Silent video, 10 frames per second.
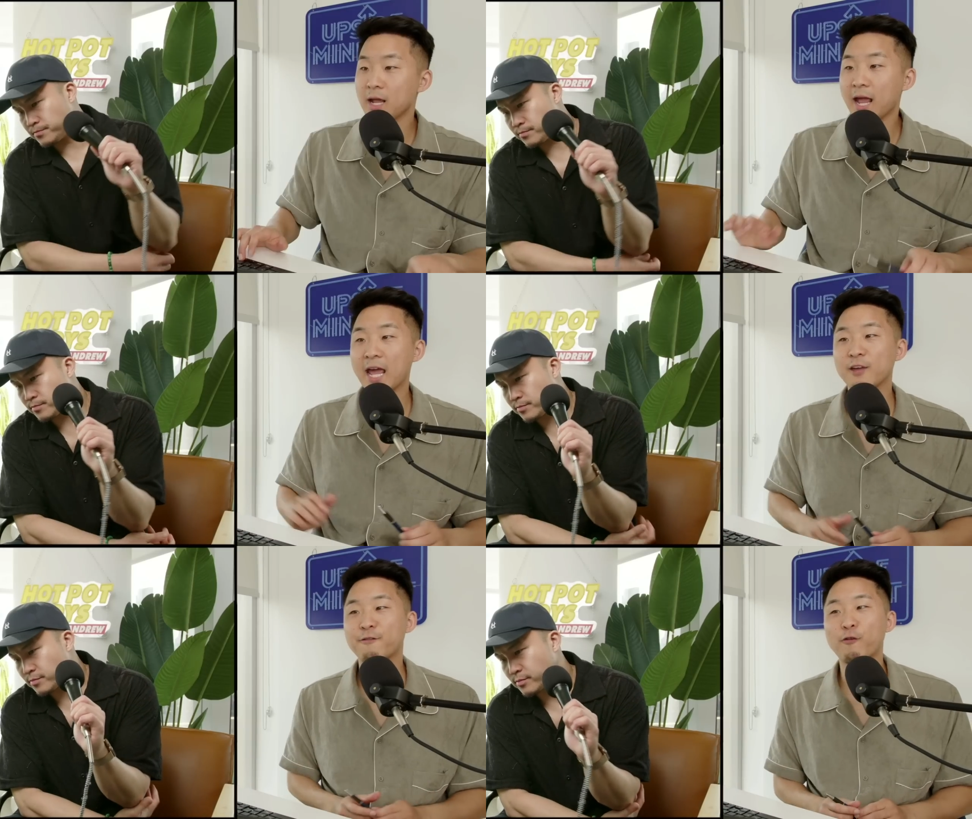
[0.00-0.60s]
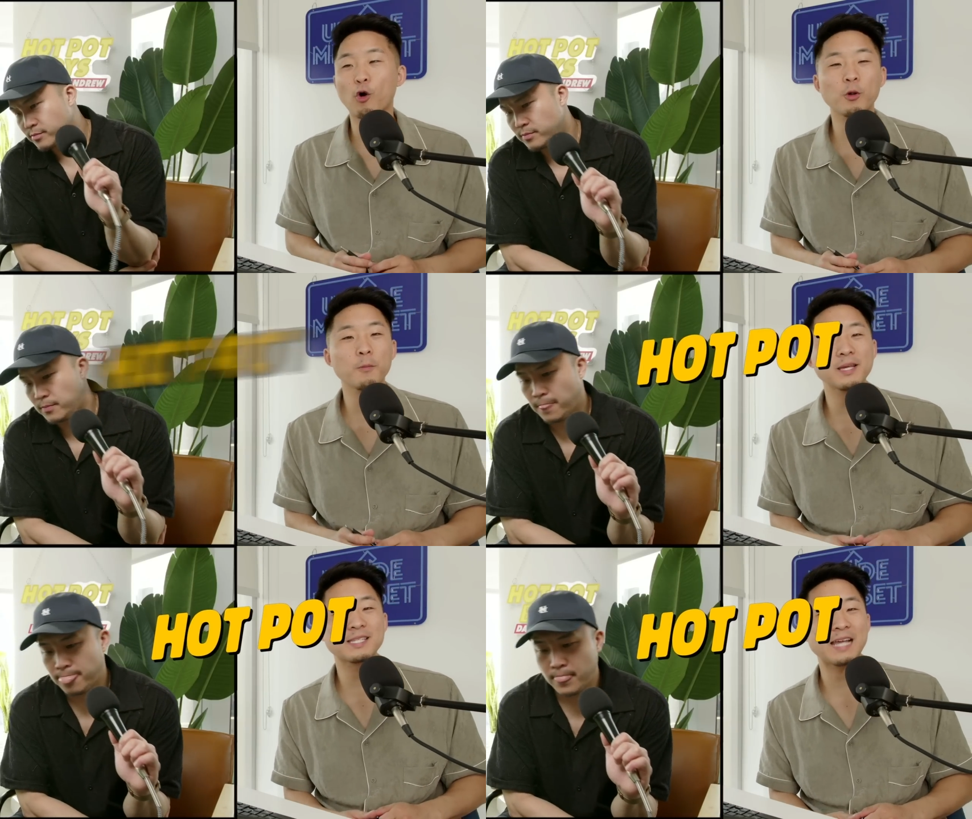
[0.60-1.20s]
Speaker 1: A former
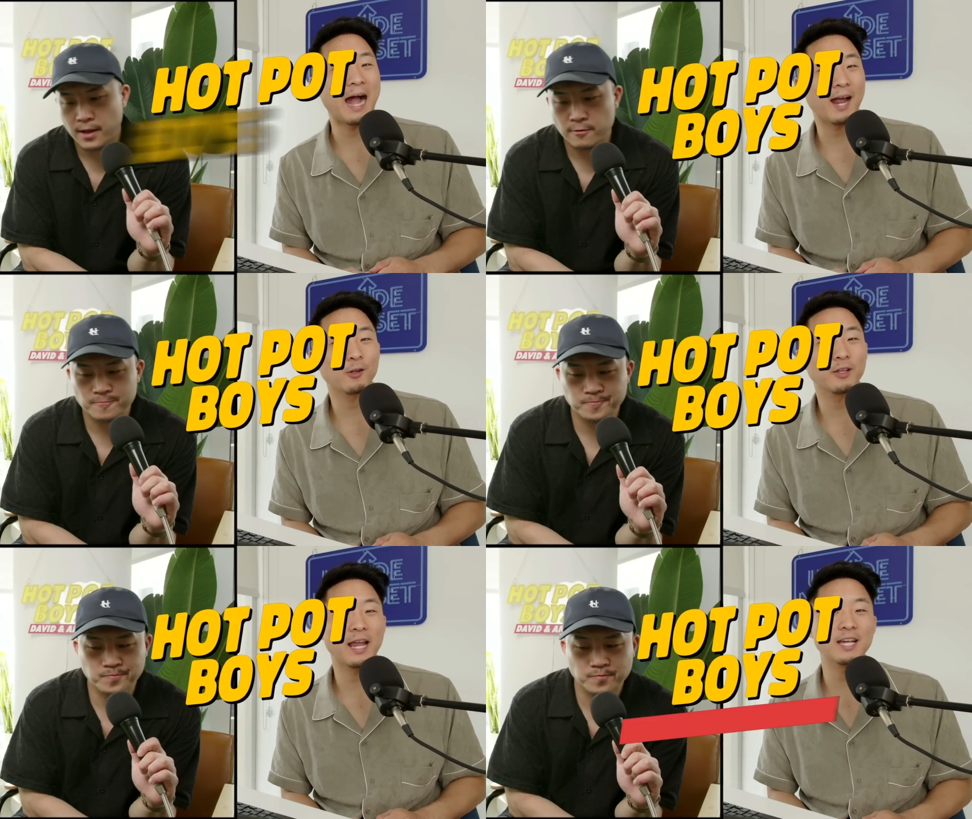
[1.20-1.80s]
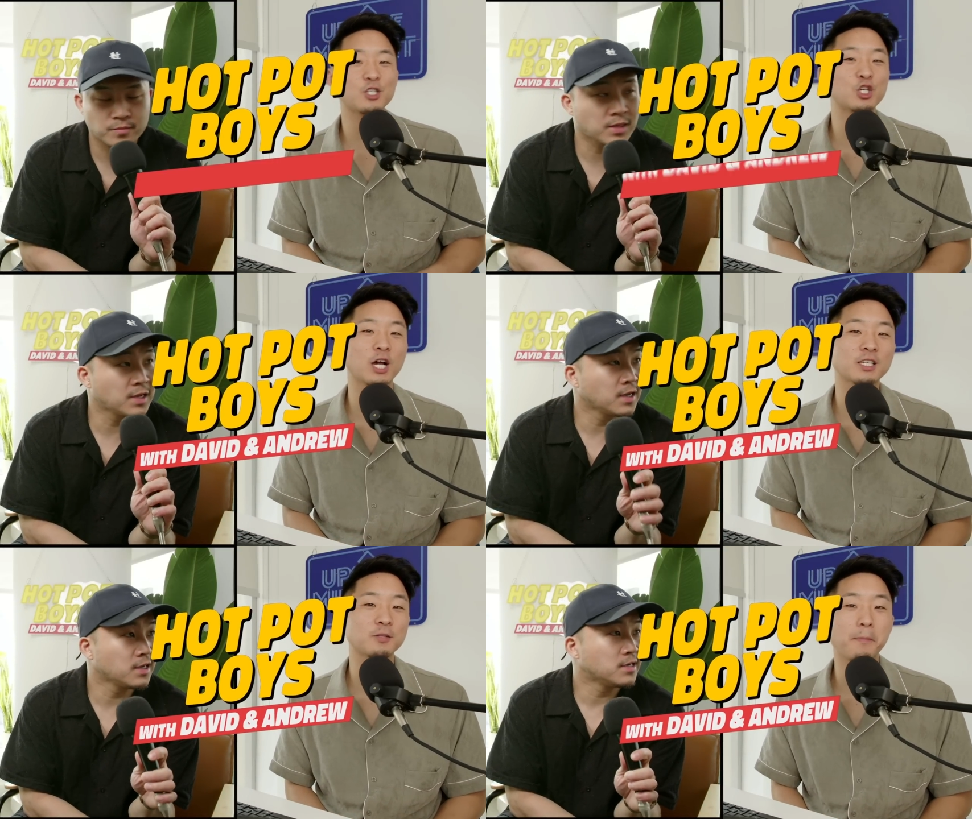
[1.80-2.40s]
Miss Ireland has
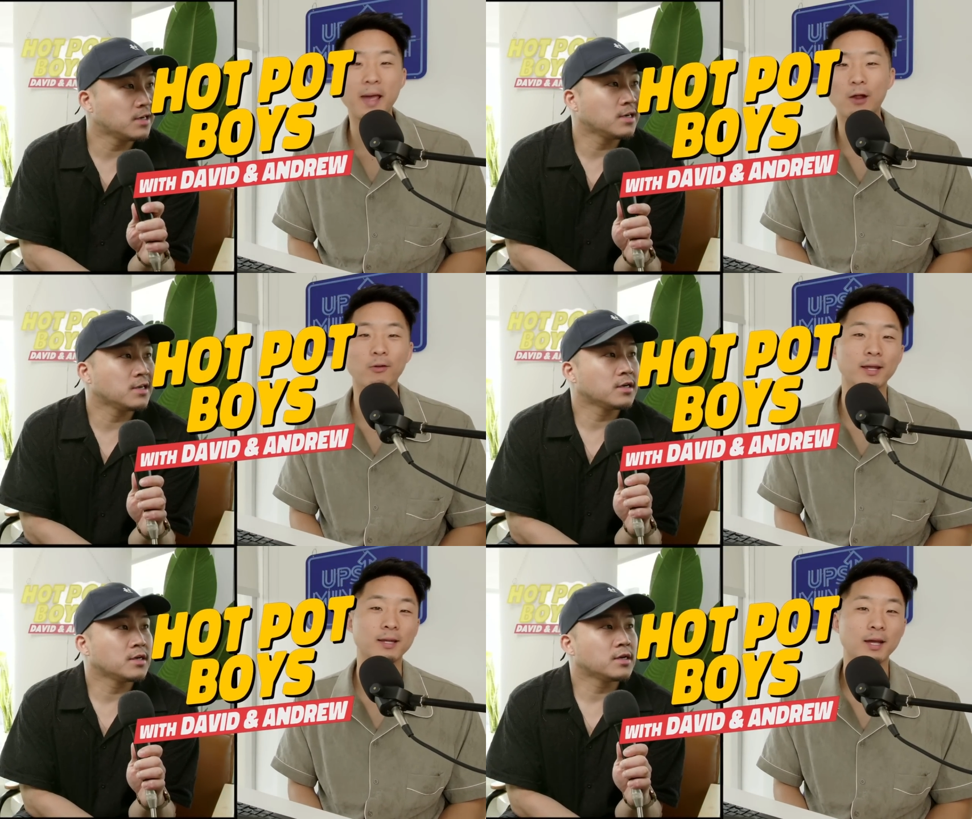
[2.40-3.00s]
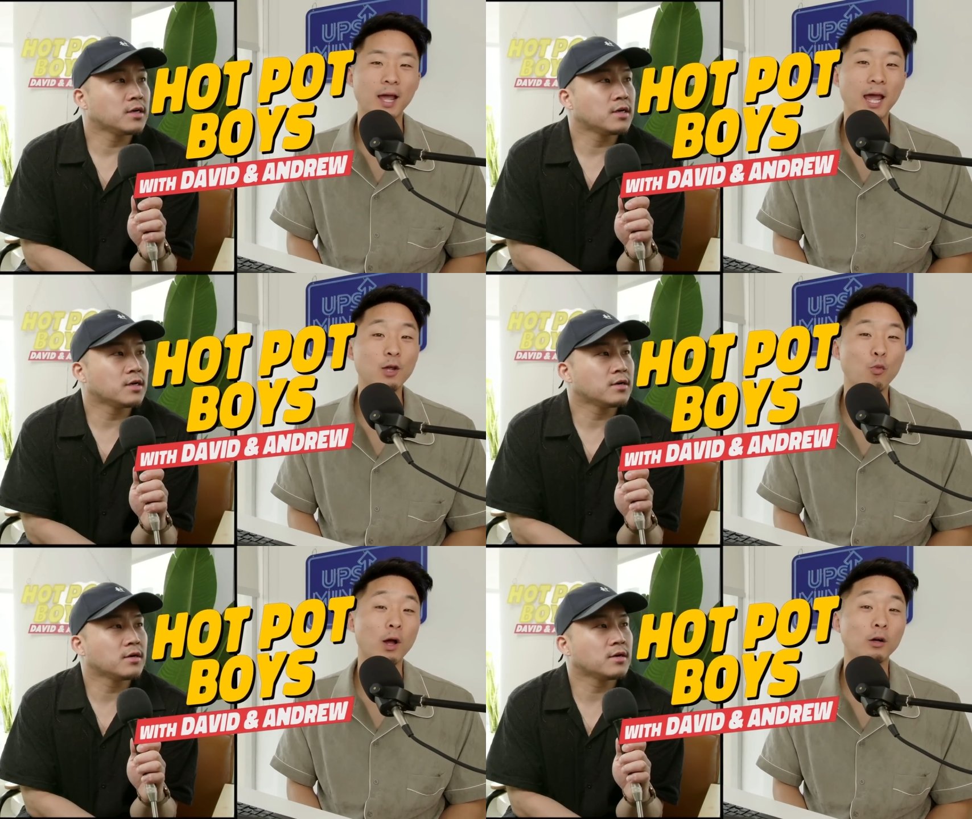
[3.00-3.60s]
just married a
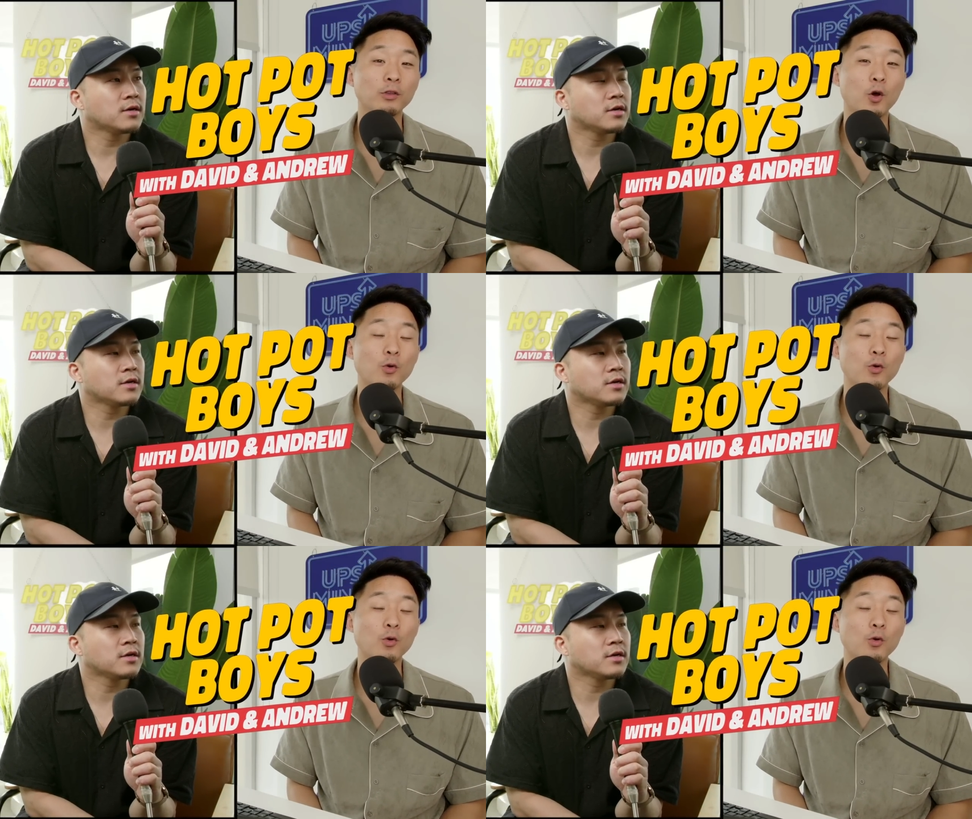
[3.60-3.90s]
well known